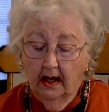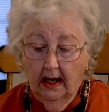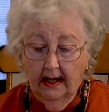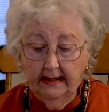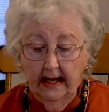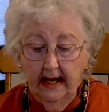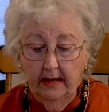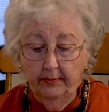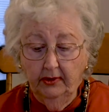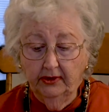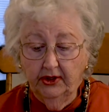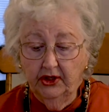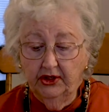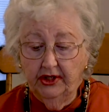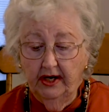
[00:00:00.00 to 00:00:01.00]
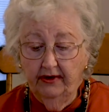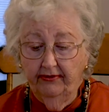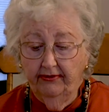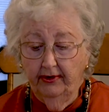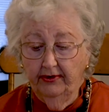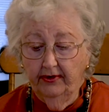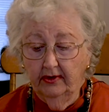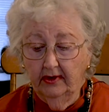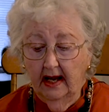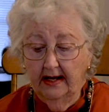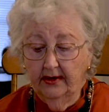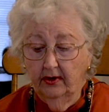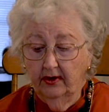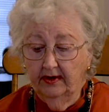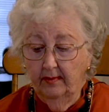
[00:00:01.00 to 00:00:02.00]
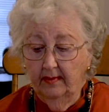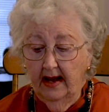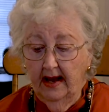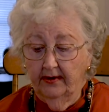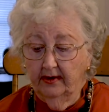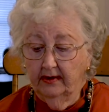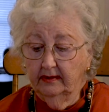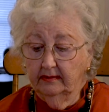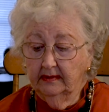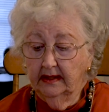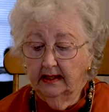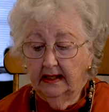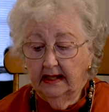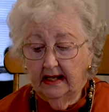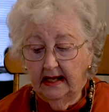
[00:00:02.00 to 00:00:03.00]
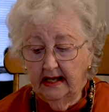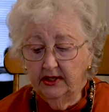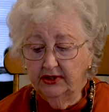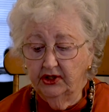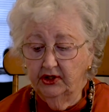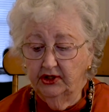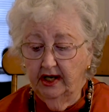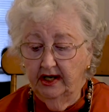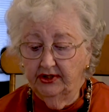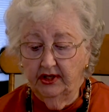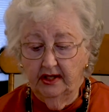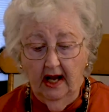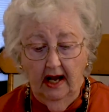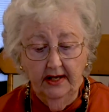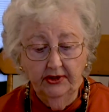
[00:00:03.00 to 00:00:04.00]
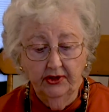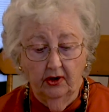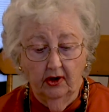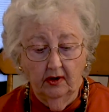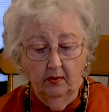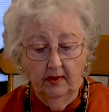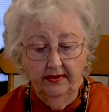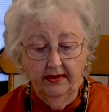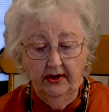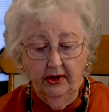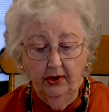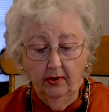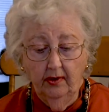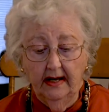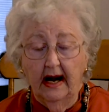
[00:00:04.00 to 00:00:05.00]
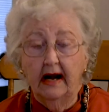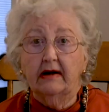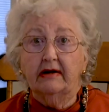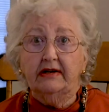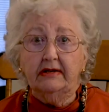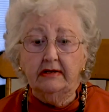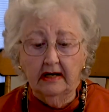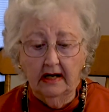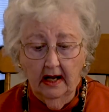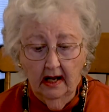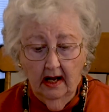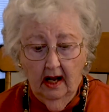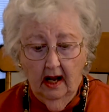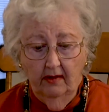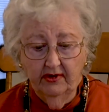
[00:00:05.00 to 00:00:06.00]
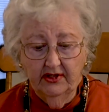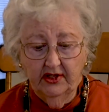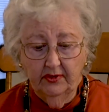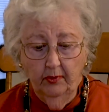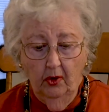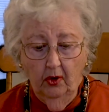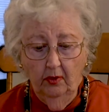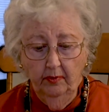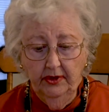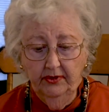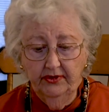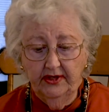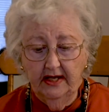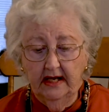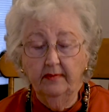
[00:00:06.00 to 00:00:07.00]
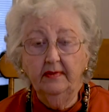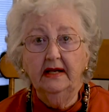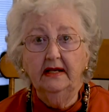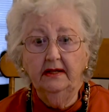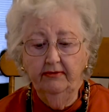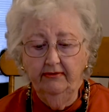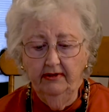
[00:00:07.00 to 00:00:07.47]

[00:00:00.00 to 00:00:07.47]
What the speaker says: Unable to shed further light on the matter, he suggested I talk with the curator of a small museum in the